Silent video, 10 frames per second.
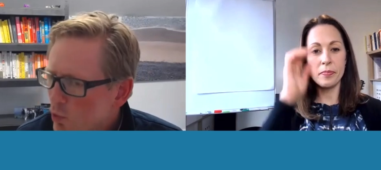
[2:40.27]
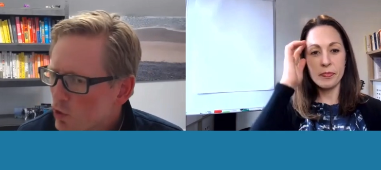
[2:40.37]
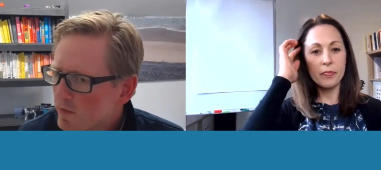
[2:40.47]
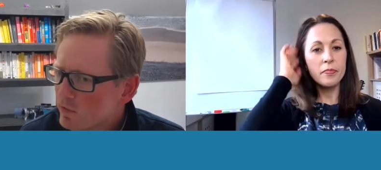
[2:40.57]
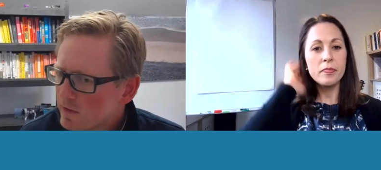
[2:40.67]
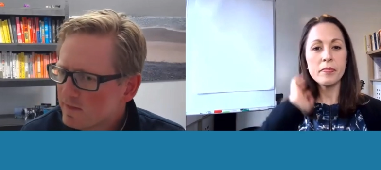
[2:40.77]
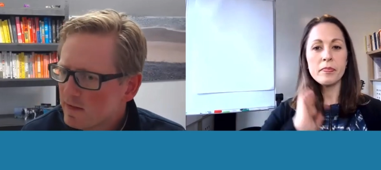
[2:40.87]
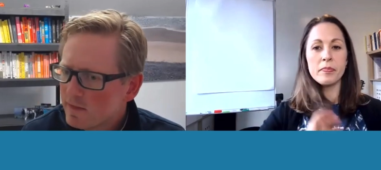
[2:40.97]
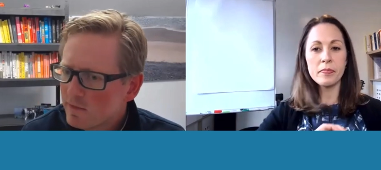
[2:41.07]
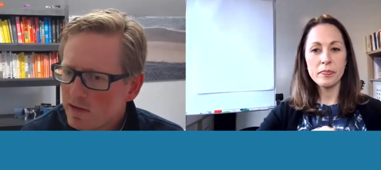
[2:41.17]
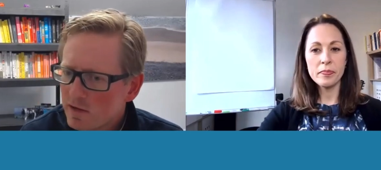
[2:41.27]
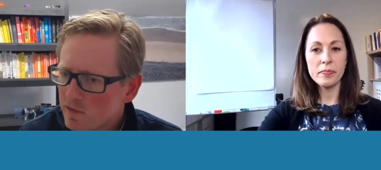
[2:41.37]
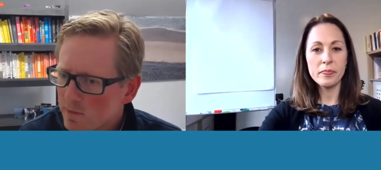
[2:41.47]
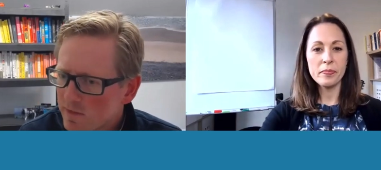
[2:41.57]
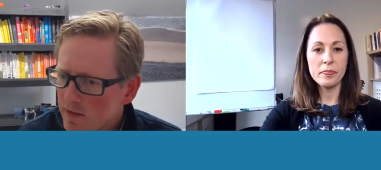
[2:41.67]
Speaker 1: them into an executive leadership
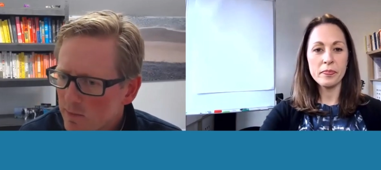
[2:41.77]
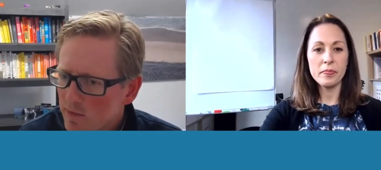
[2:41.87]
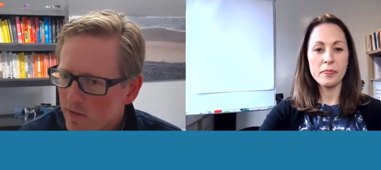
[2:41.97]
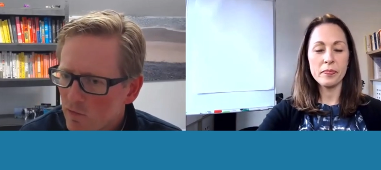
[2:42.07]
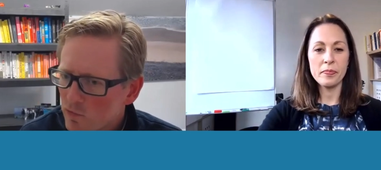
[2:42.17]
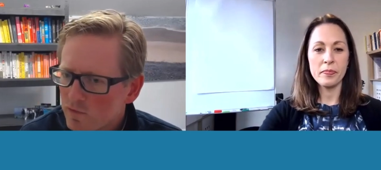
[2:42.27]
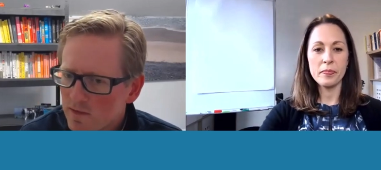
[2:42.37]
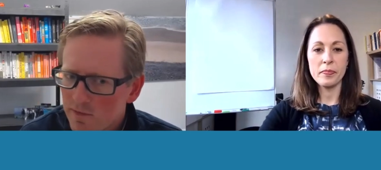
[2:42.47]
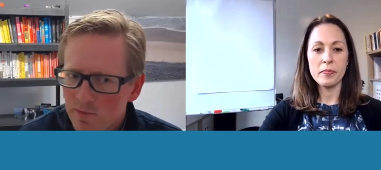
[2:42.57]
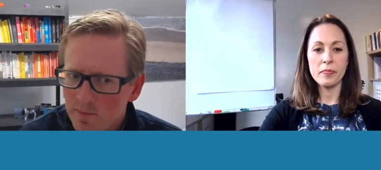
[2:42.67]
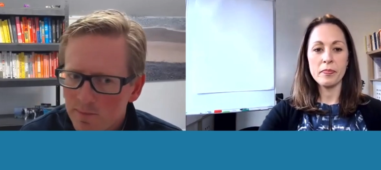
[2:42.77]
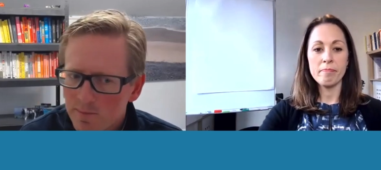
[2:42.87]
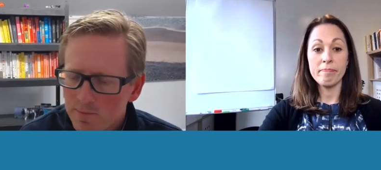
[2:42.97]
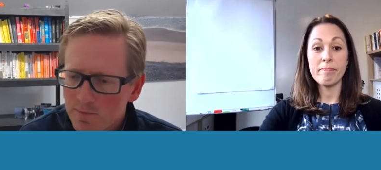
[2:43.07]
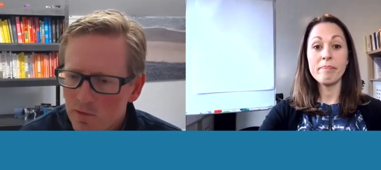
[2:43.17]
team and the rules are different
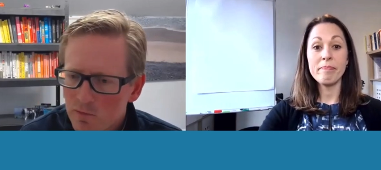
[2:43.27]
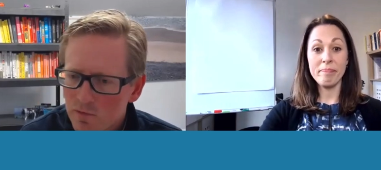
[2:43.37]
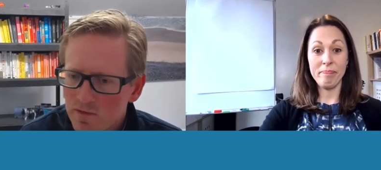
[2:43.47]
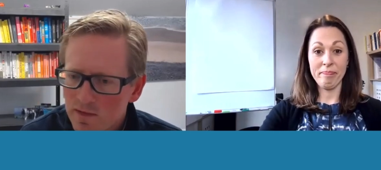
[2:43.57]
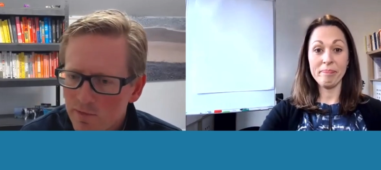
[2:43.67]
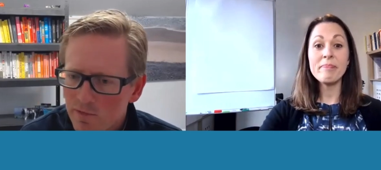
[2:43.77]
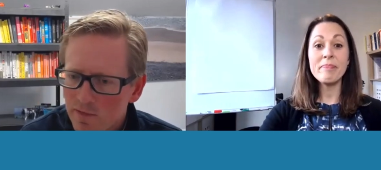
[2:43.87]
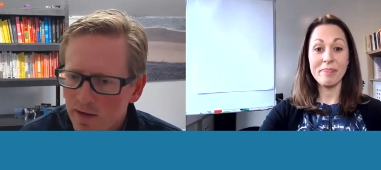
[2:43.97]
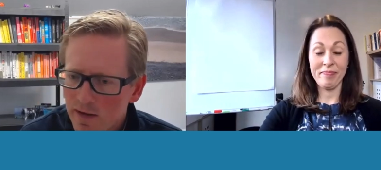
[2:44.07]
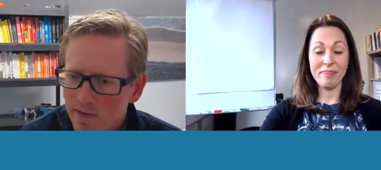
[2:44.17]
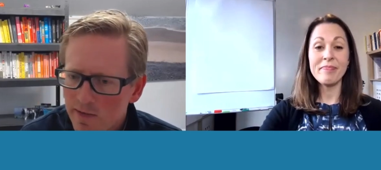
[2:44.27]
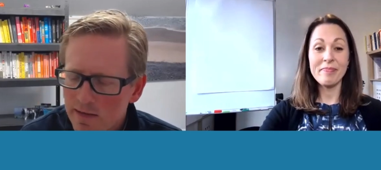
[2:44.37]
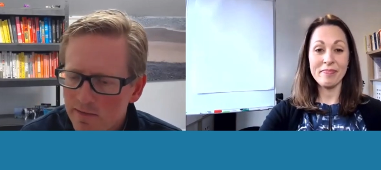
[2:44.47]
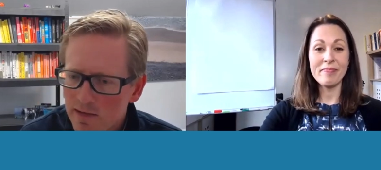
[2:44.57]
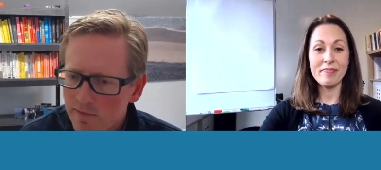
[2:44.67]
the rules are different and they need to
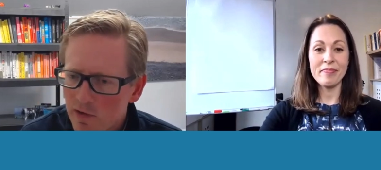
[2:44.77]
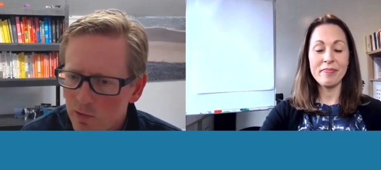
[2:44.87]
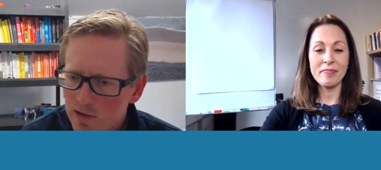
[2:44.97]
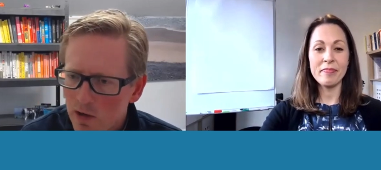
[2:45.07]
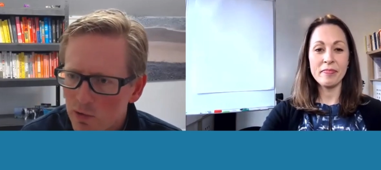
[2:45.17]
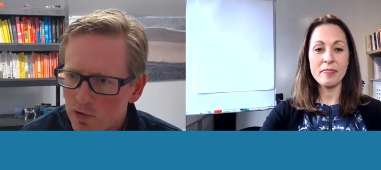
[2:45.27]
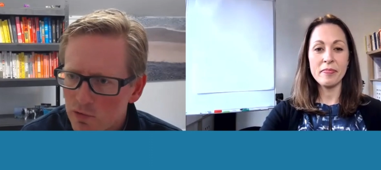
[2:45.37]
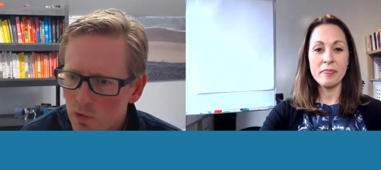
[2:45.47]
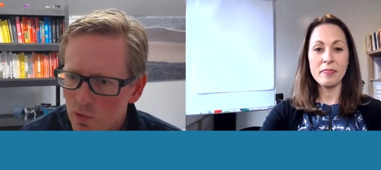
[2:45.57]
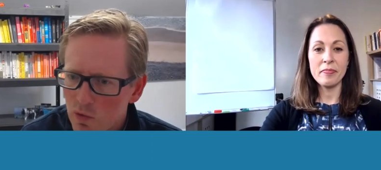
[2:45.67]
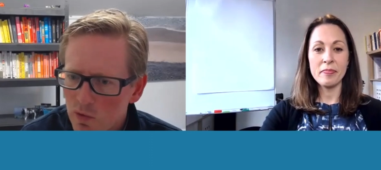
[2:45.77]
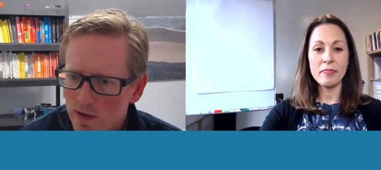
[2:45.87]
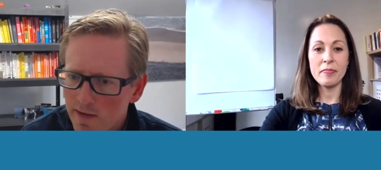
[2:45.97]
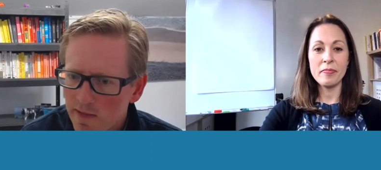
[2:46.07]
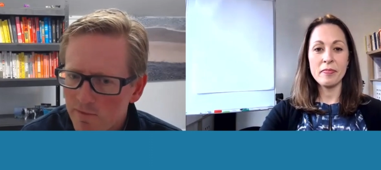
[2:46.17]
leave their ego at the door and they
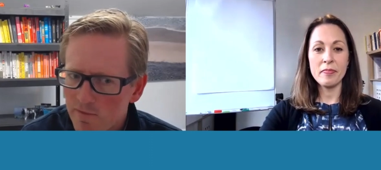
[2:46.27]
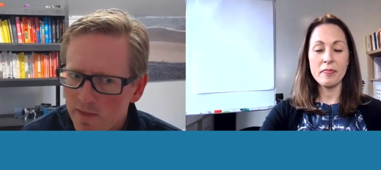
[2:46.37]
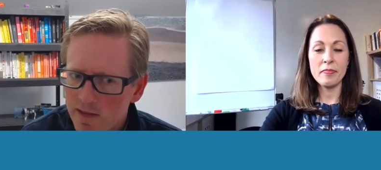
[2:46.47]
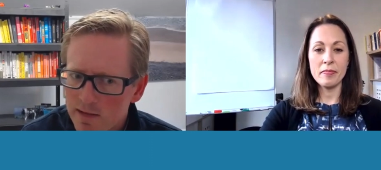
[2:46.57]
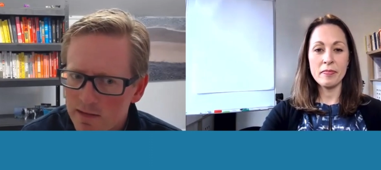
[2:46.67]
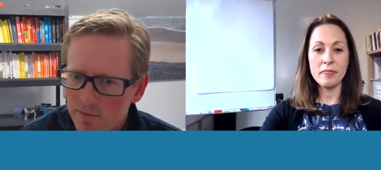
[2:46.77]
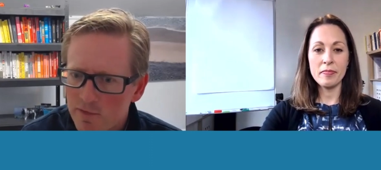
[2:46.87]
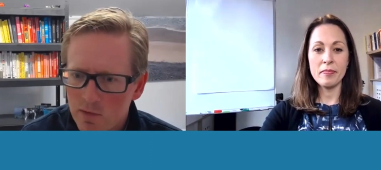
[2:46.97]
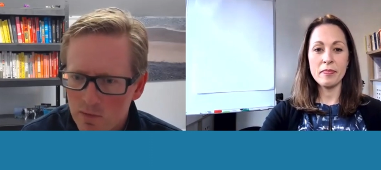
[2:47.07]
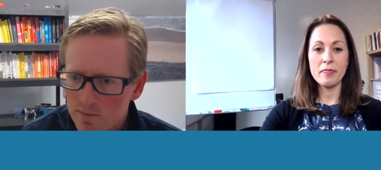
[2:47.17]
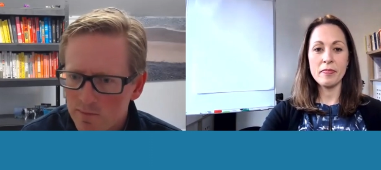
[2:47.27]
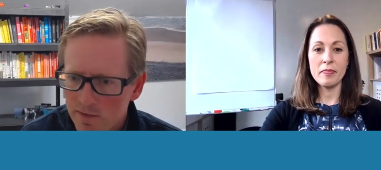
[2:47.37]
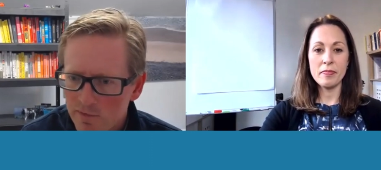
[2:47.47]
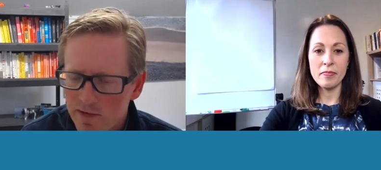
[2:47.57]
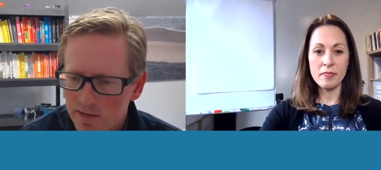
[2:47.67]
find that difficult they find
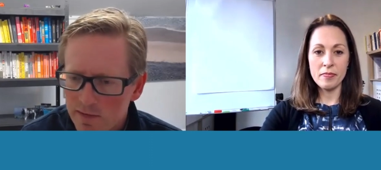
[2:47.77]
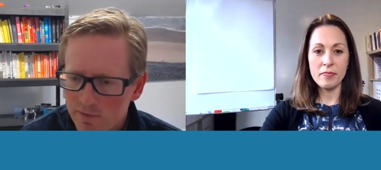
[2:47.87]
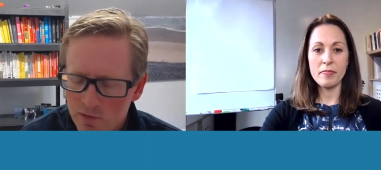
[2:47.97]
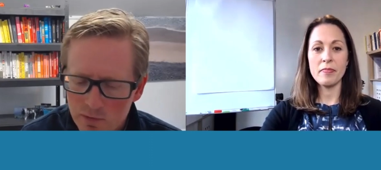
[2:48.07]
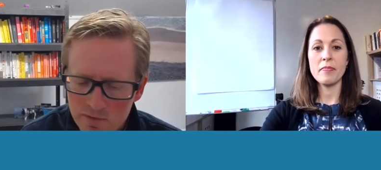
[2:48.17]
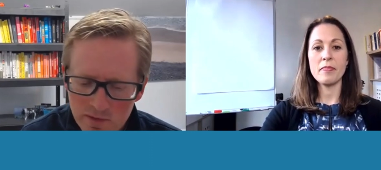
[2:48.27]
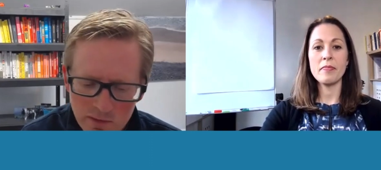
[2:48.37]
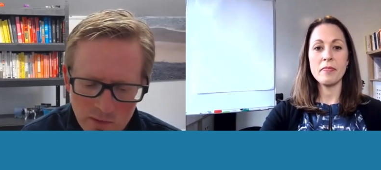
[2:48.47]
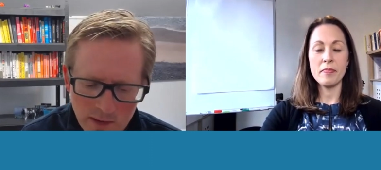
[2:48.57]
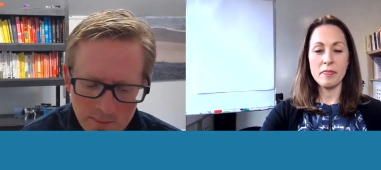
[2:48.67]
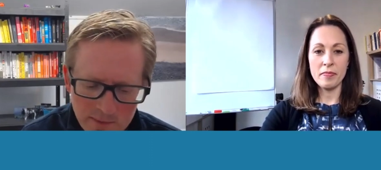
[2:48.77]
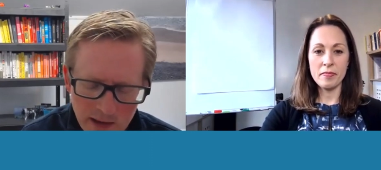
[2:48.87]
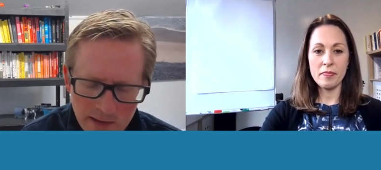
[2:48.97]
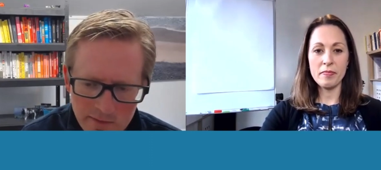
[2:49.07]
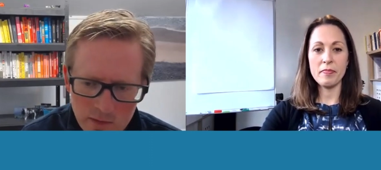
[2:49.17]
that difficult so um, yeah there's
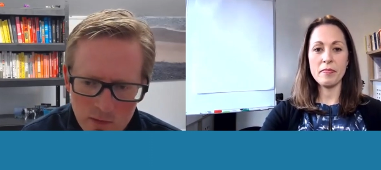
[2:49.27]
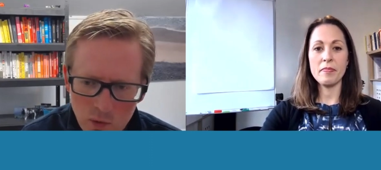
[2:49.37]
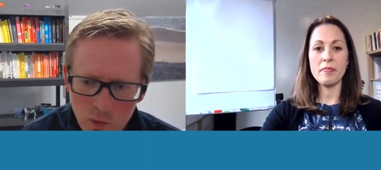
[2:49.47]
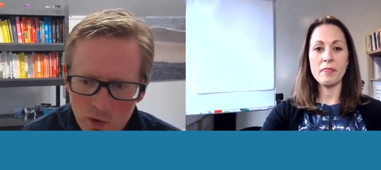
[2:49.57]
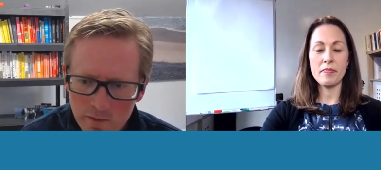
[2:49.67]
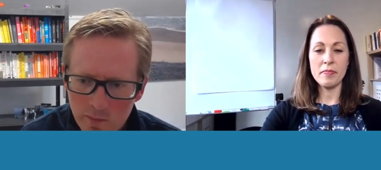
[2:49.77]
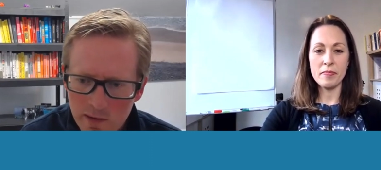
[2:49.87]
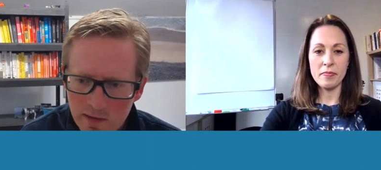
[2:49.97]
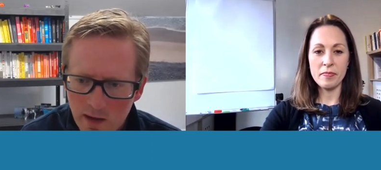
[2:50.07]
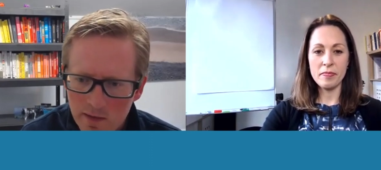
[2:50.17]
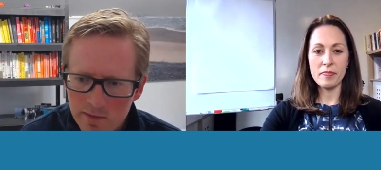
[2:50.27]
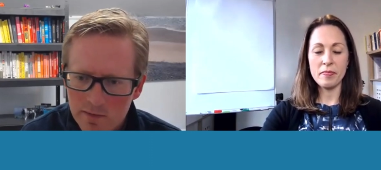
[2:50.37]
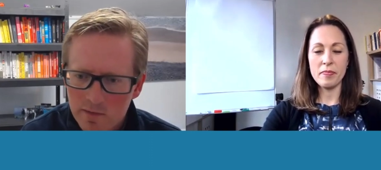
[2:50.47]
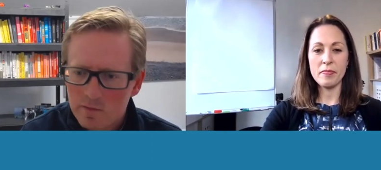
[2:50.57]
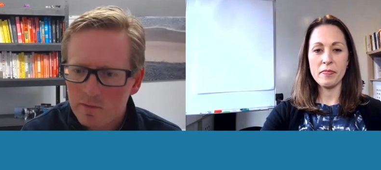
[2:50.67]
a lot of work to be done because